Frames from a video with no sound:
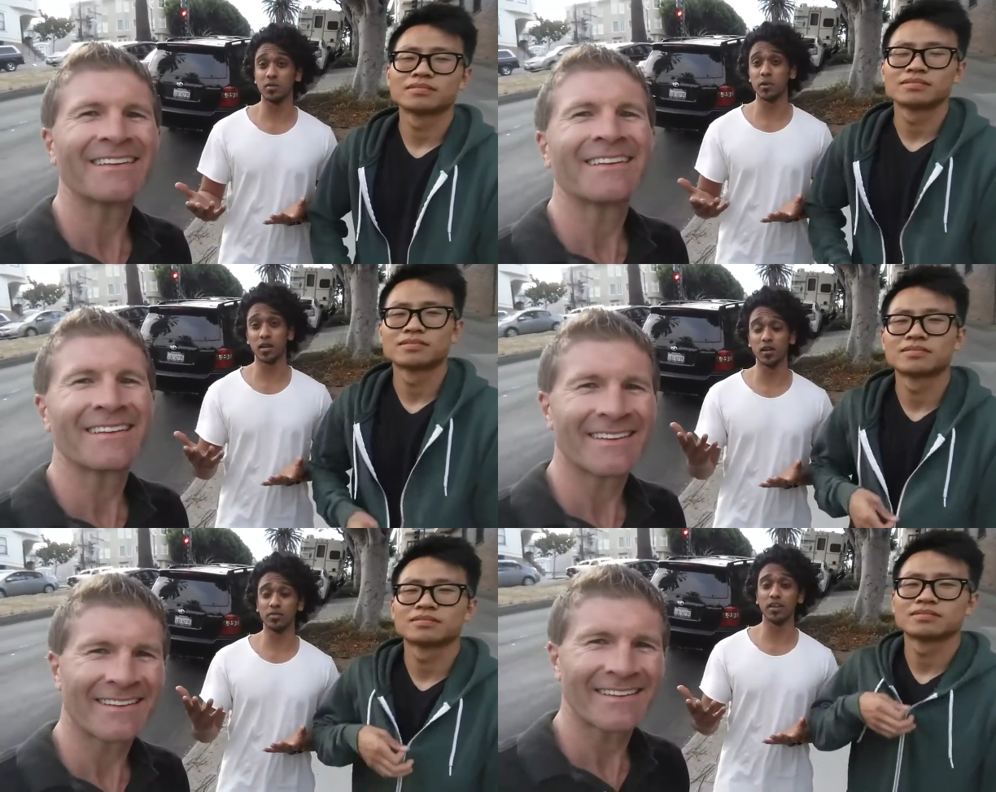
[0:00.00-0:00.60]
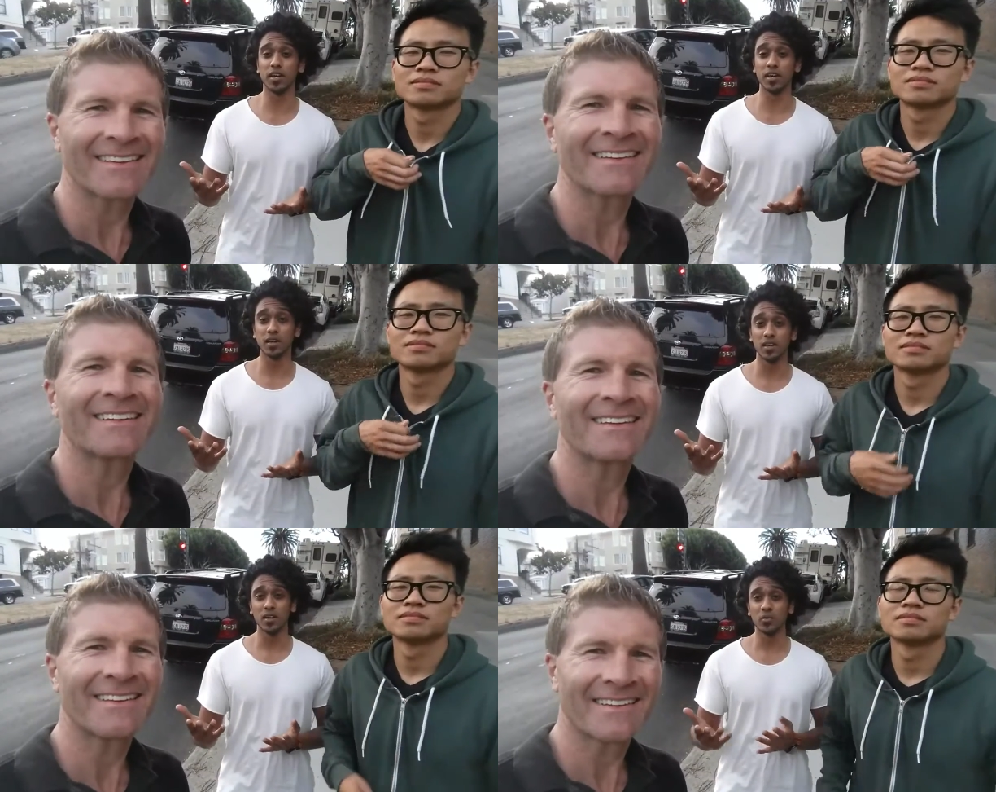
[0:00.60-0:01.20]
Speaker 1: in the middle of the day
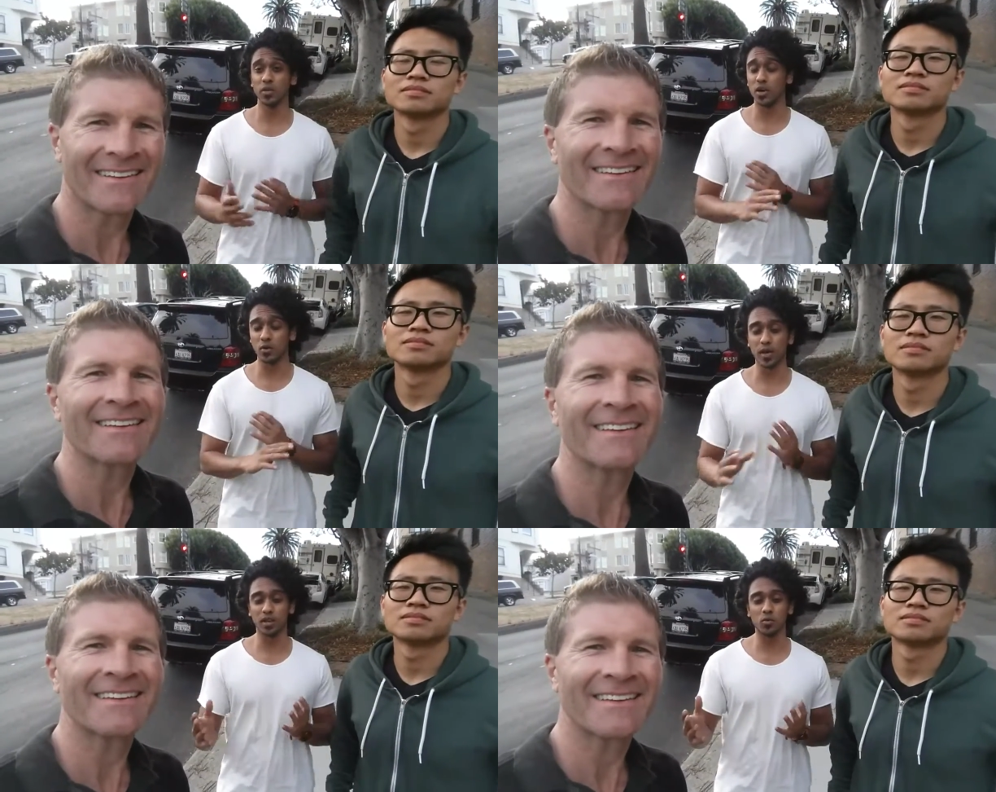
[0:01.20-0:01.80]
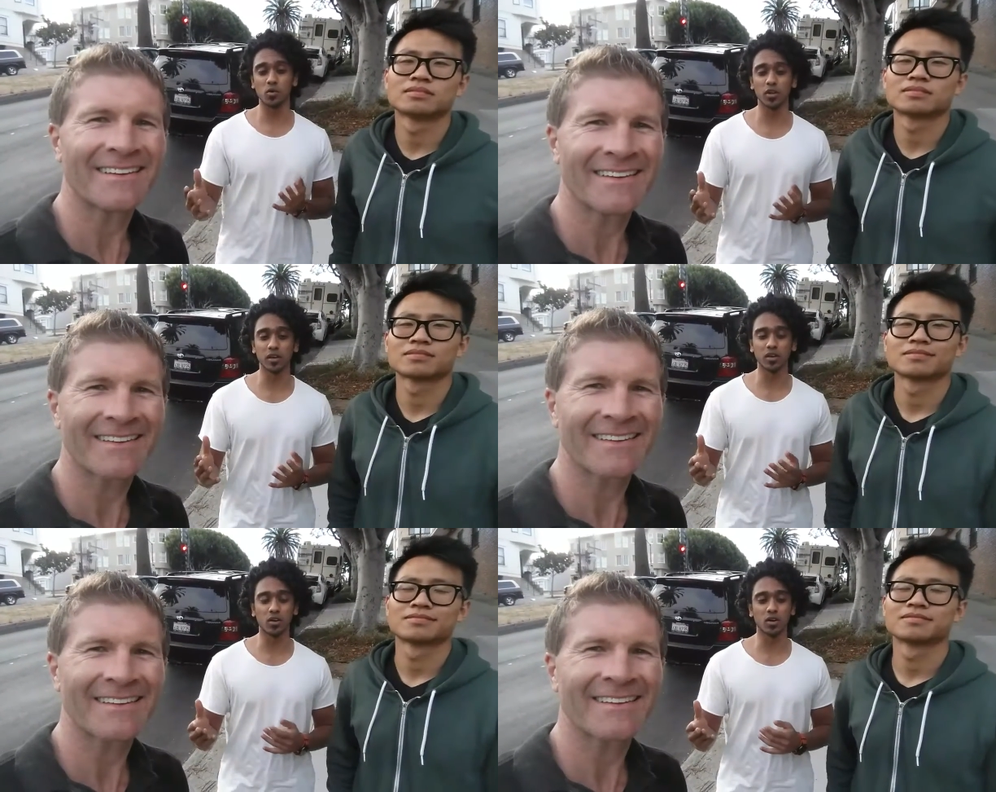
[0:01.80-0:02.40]
without any
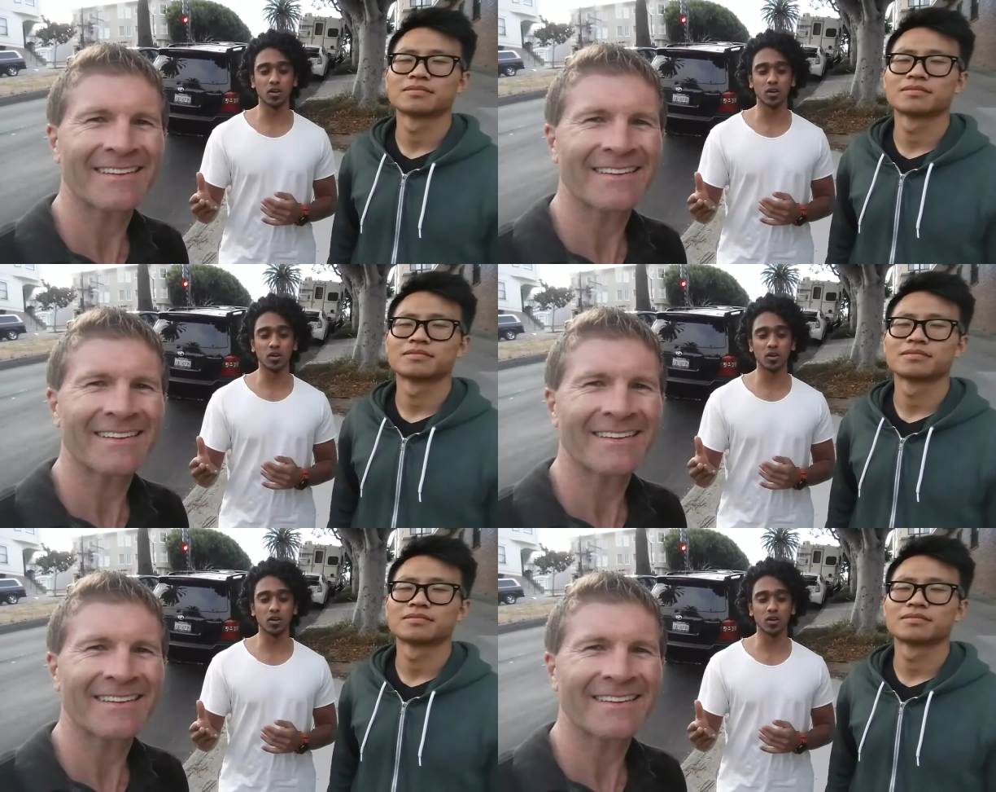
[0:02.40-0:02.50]
warning